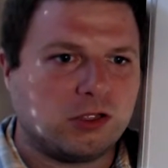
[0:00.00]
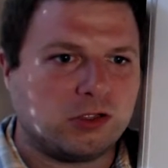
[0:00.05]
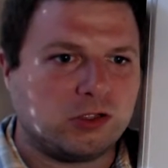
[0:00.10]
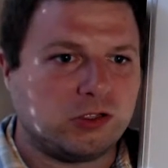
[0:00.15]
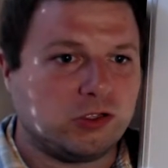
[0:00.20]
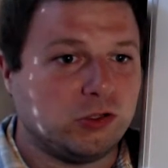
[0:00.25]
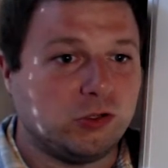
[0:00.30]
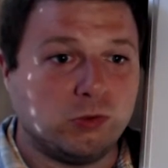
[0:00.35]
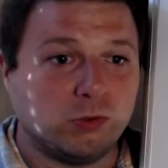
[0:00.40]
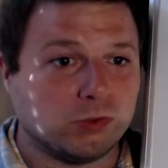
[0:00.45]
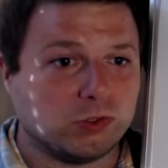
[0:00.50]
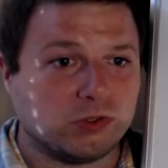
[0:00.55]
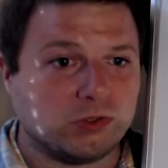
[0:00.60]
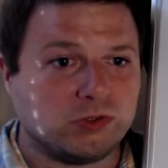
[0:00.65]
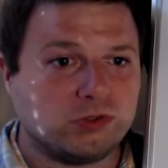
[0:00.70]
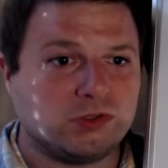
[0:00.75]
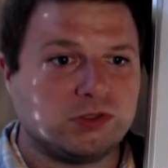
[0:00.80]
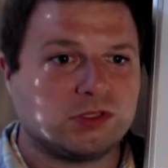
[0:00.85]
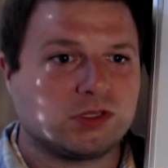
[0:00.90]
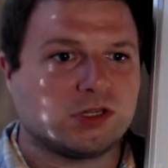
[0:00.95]

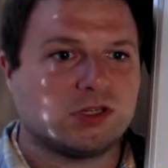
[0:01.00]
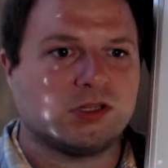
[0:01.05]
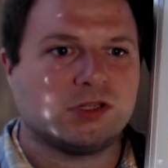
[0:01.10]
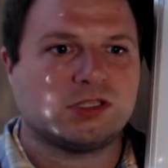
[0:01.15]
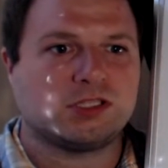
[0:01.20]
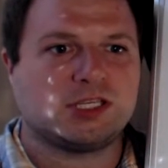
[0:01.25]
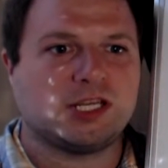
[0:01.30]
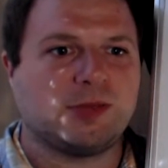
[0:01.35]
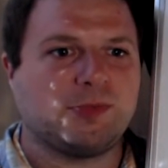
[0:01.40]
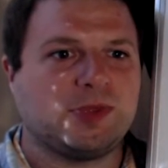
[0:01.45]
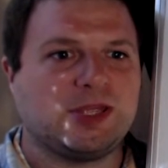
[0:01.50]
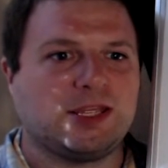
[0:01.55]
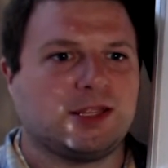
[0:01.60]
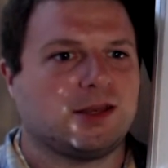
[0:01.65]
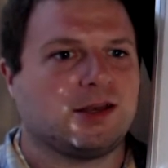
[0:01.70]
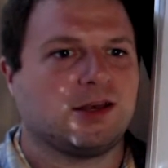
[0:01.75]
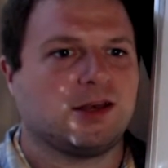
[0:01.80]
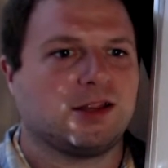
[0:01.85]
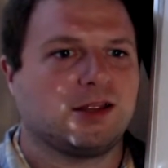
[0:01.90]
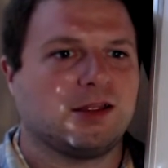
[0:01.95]
gurus step in,
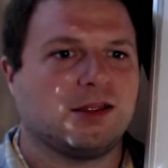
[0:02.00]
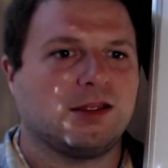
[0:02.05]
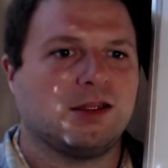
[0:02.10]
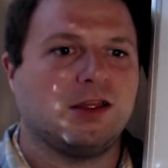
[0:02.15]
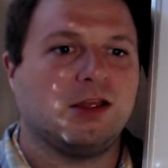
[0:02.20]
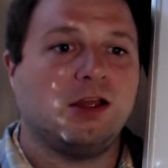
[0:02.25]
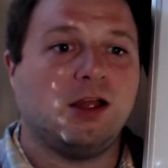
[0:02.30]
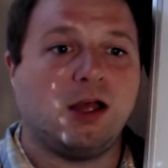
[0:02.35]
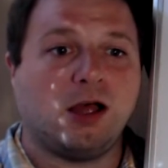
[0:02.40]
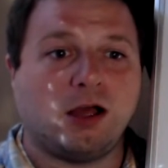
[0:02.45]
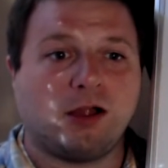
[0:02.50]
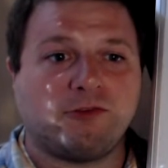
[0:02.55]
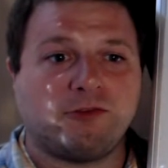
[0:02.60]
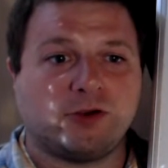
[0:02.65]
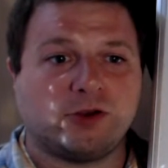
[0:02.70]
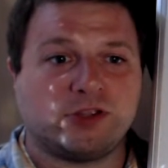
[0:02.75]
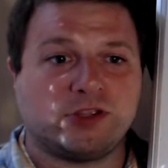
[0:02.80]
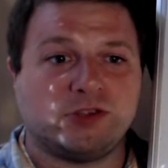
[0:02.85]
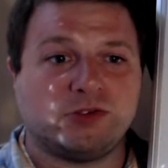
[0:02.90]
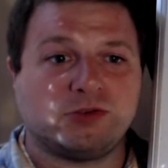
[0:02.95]

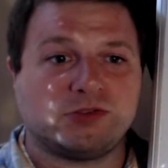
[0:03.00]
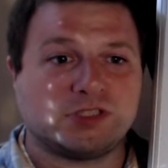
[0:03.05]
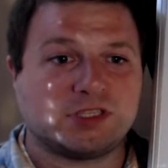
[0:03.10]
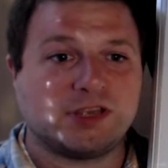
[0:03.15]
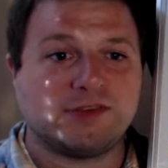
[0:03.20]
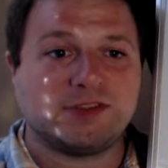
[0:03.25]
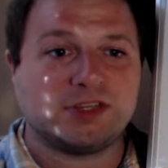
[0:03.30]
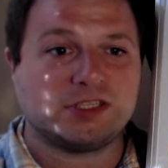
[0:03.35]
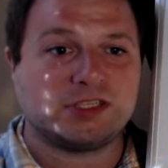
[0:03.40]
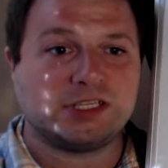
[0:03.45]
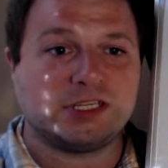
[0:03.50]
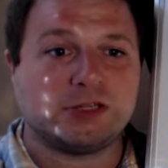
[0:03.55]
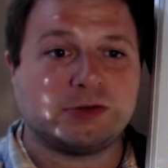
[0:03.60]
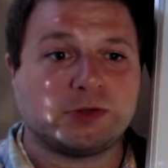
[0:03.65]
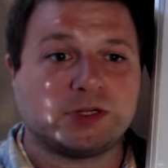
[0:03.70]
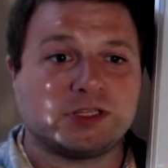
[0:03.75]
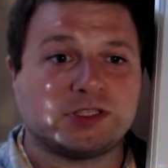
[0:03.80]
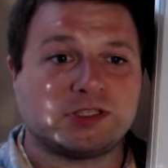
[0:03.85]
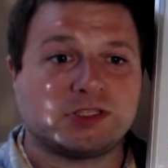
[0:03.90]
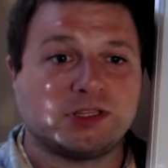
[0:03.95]
offering you 7
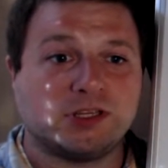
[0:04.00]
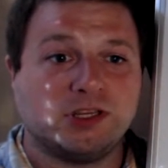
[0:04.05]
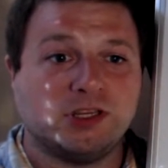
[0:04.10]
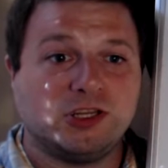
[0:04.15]
secrets